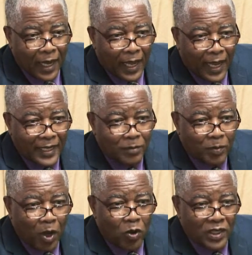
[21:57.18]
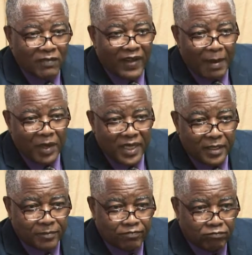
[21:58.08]
and out of the VAT money.
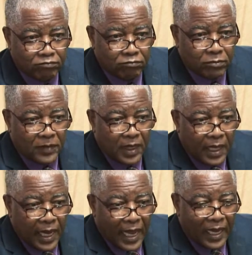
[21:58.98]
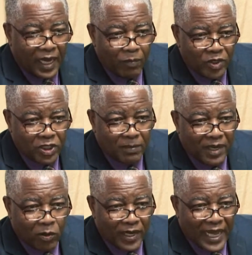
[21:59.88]
And government should have been
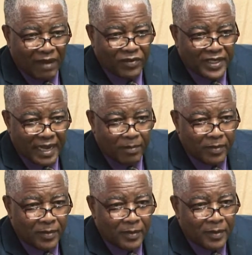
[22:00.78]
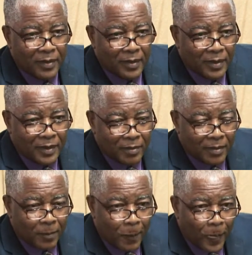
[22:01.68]
going after them,
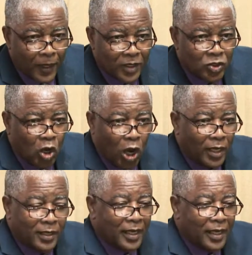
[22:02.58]
not